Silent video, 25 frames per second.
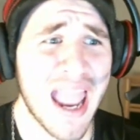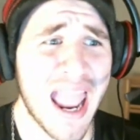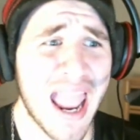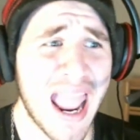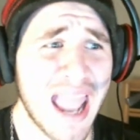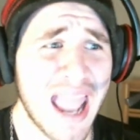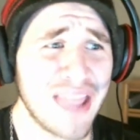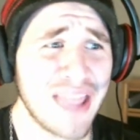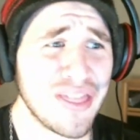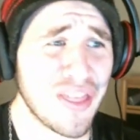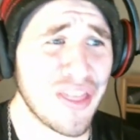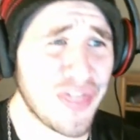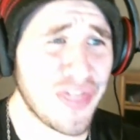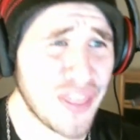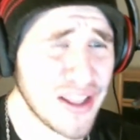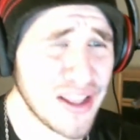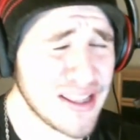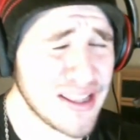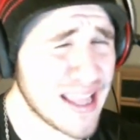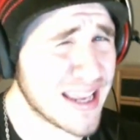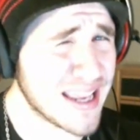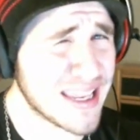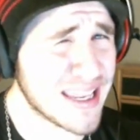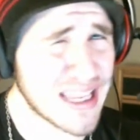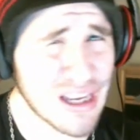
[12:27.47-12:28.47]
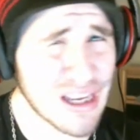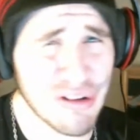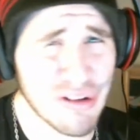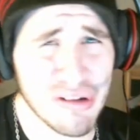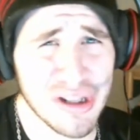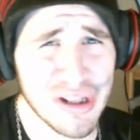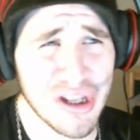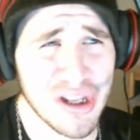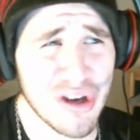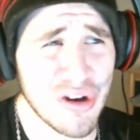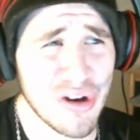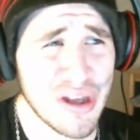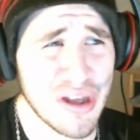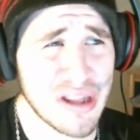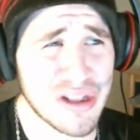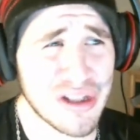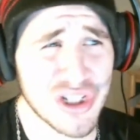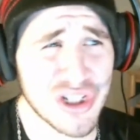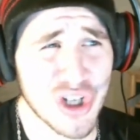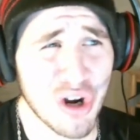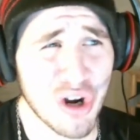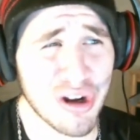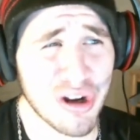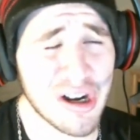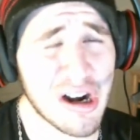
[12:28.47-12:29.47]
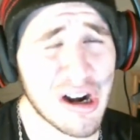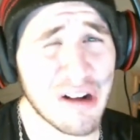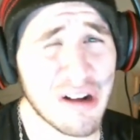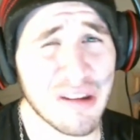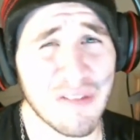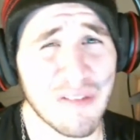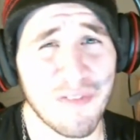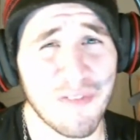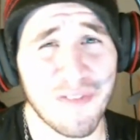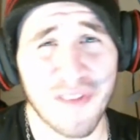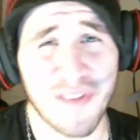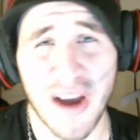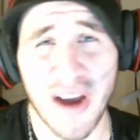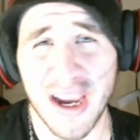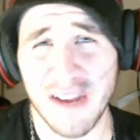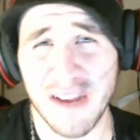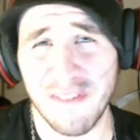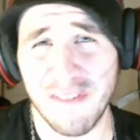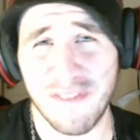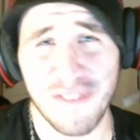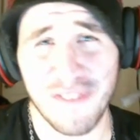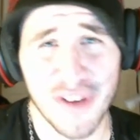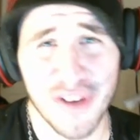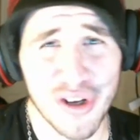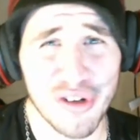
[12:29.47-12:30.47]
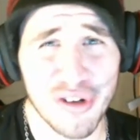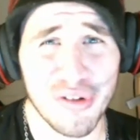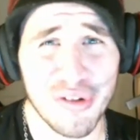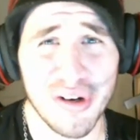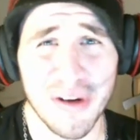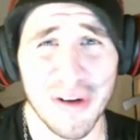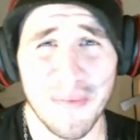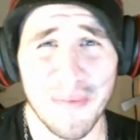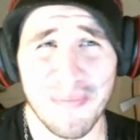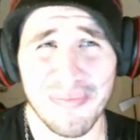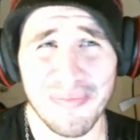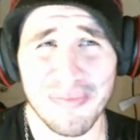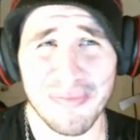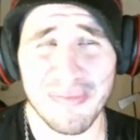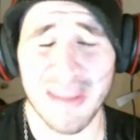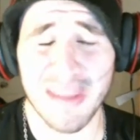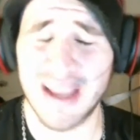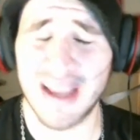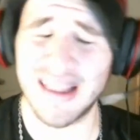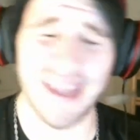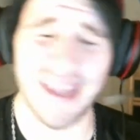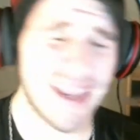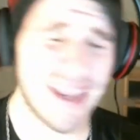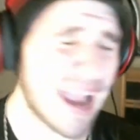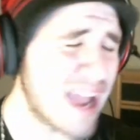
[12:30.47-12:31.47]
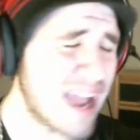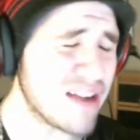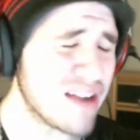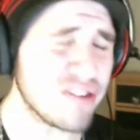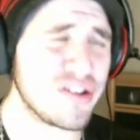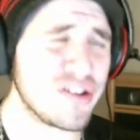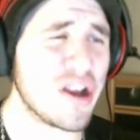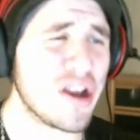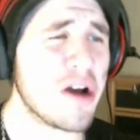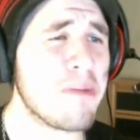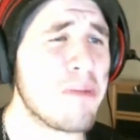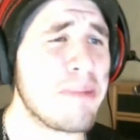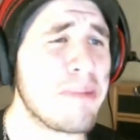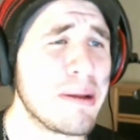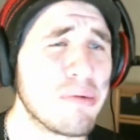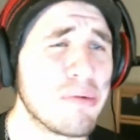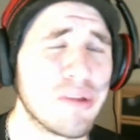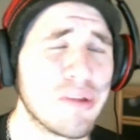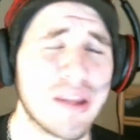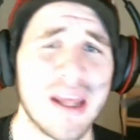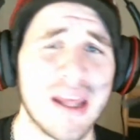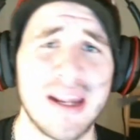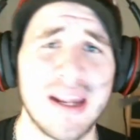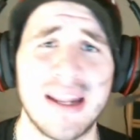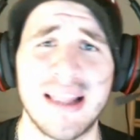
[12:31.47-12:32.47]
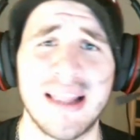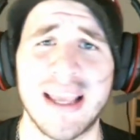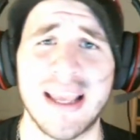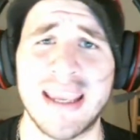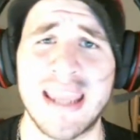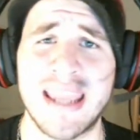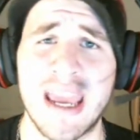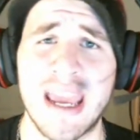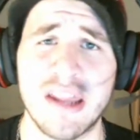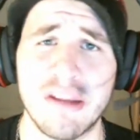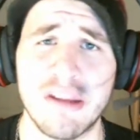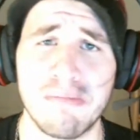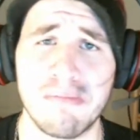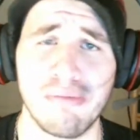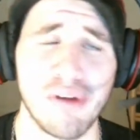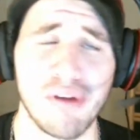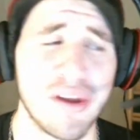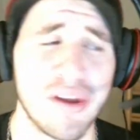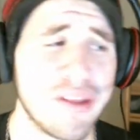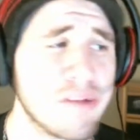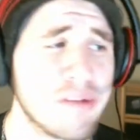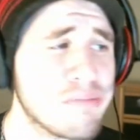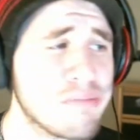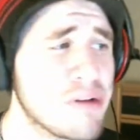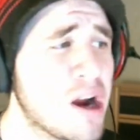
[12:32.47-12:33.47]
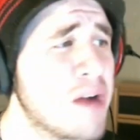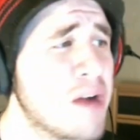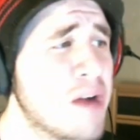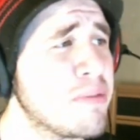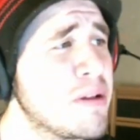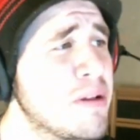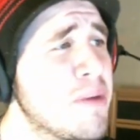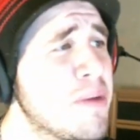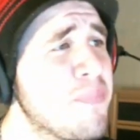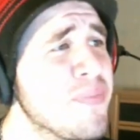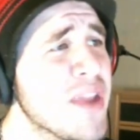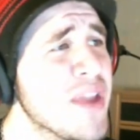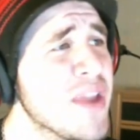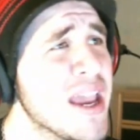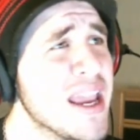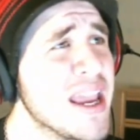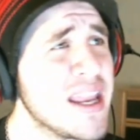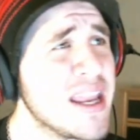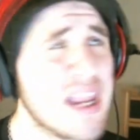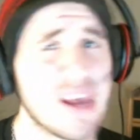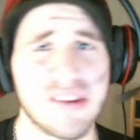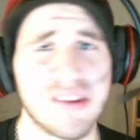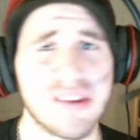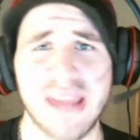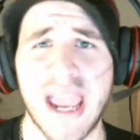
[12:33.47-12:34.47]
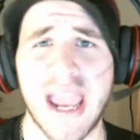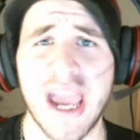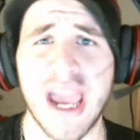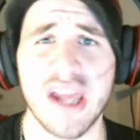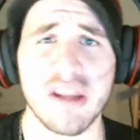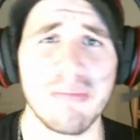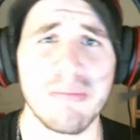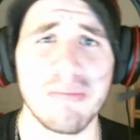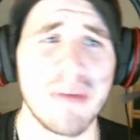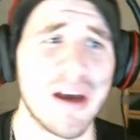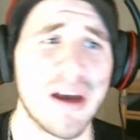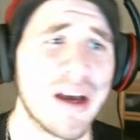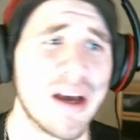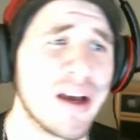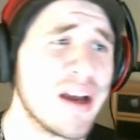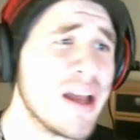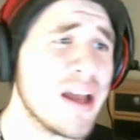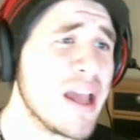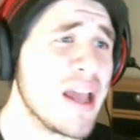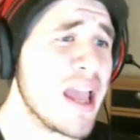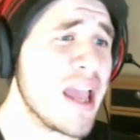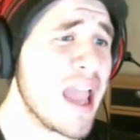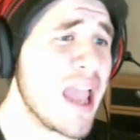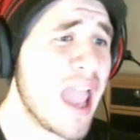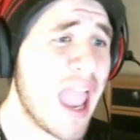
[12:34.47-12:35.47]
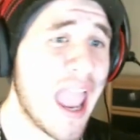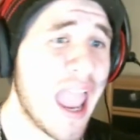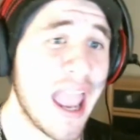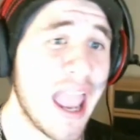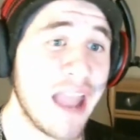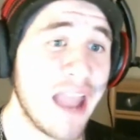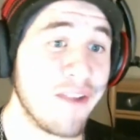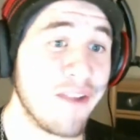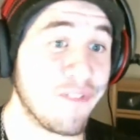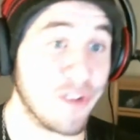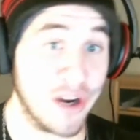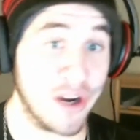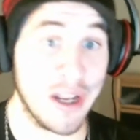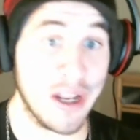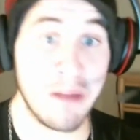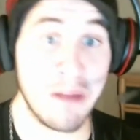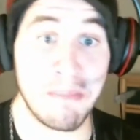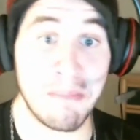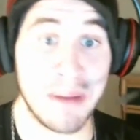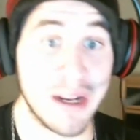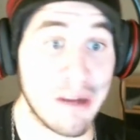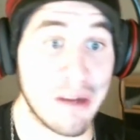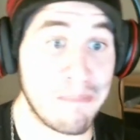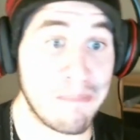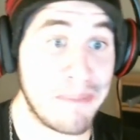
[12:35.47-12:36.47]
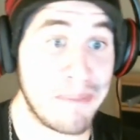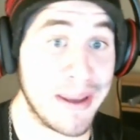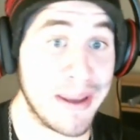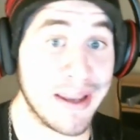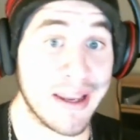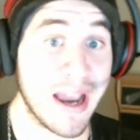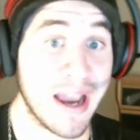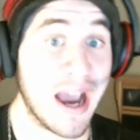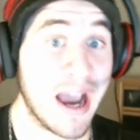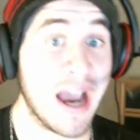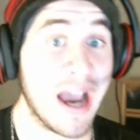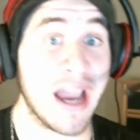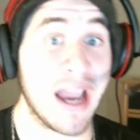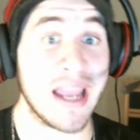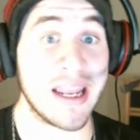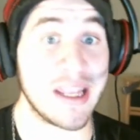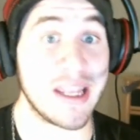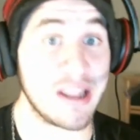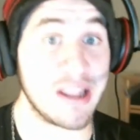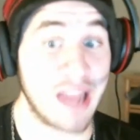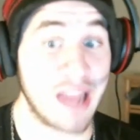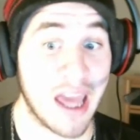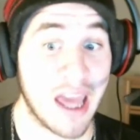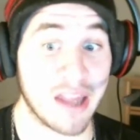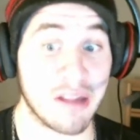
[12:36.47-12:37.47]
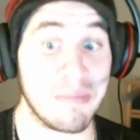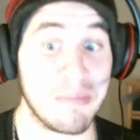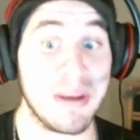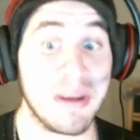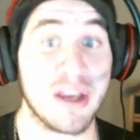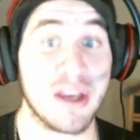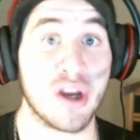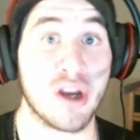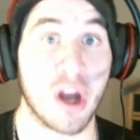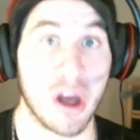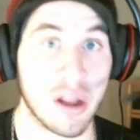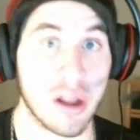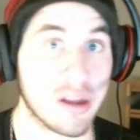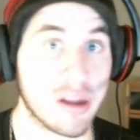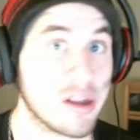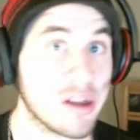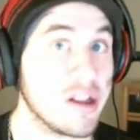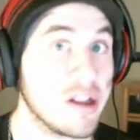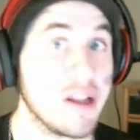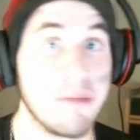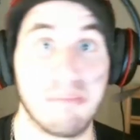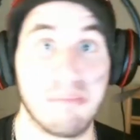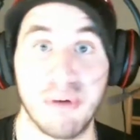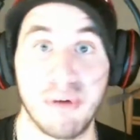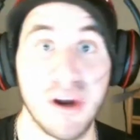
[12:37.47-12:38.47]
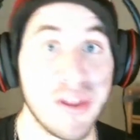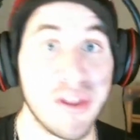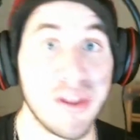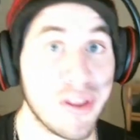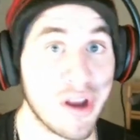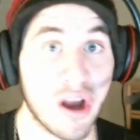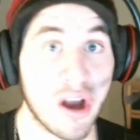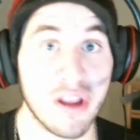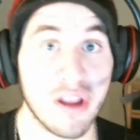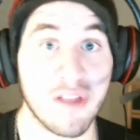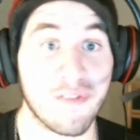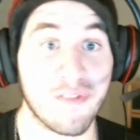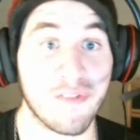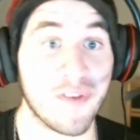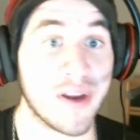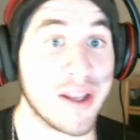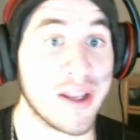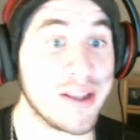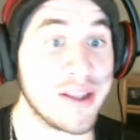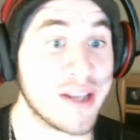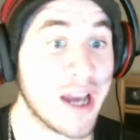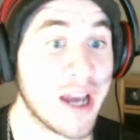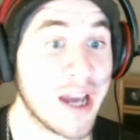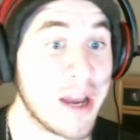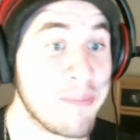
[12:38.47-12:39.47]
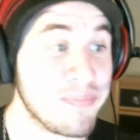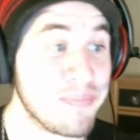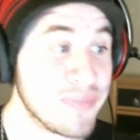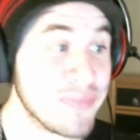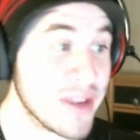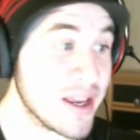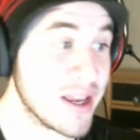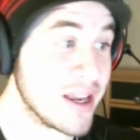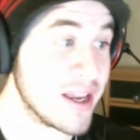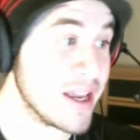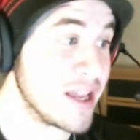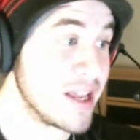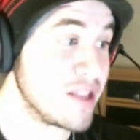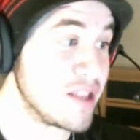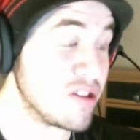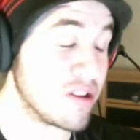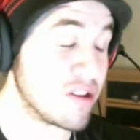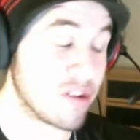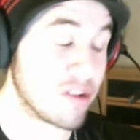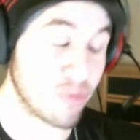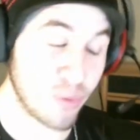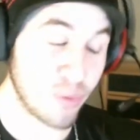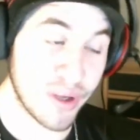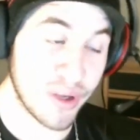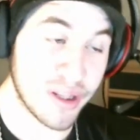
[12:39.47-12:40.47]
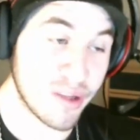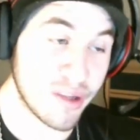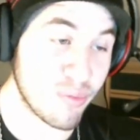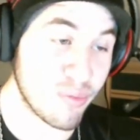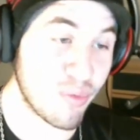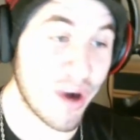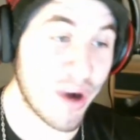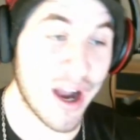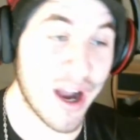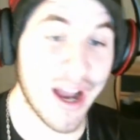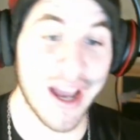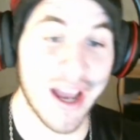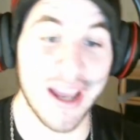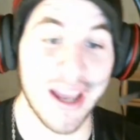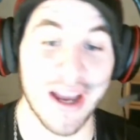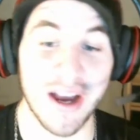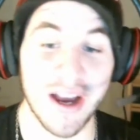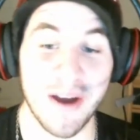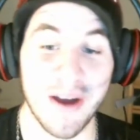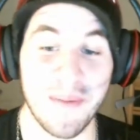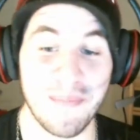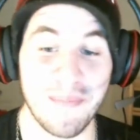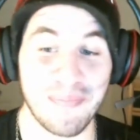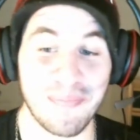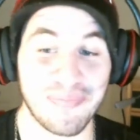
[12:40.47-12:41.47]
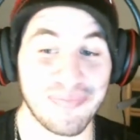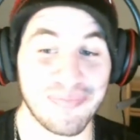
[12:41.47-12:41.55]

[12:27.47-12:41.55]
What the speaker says: and the thing that kills you is choking on some fucking food? Like, I don't know. People said he has a breathing problem. He has asthma, and for him being a big guy, he has to be constantly breathing all the freaking time. There's a reason why